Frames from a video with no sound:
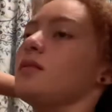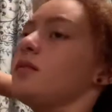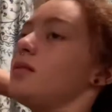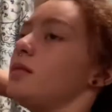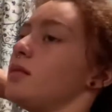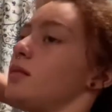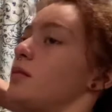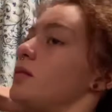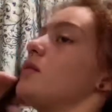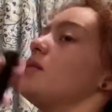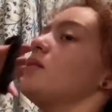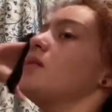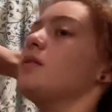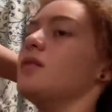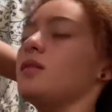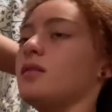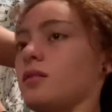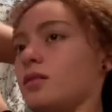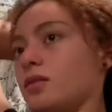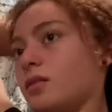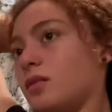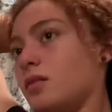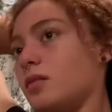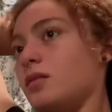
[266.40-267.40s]

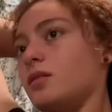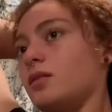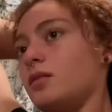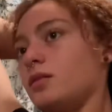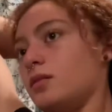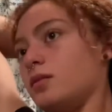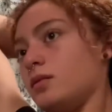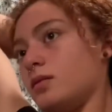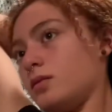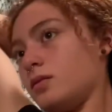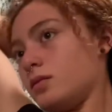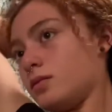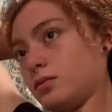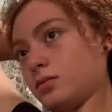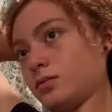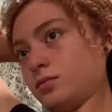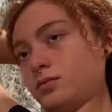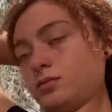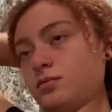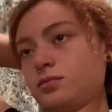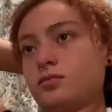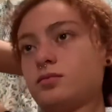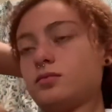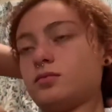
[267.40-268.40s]

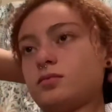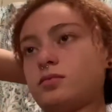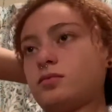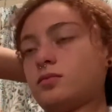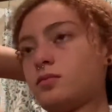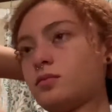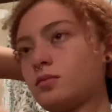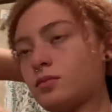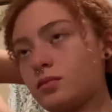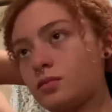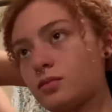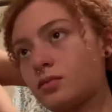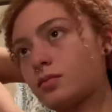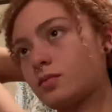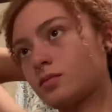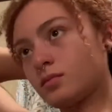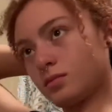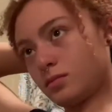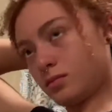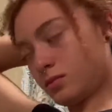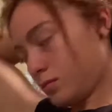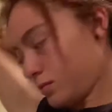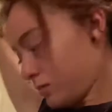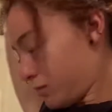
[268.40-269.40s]

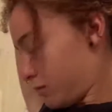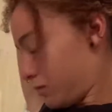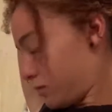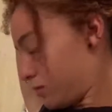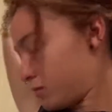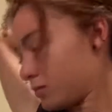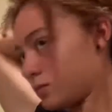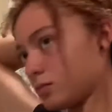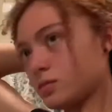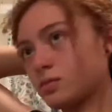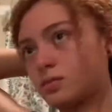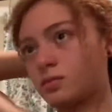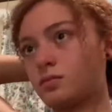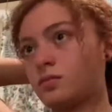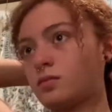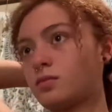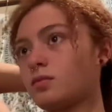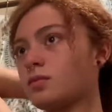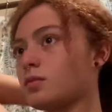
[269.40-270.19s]
Nothing is said.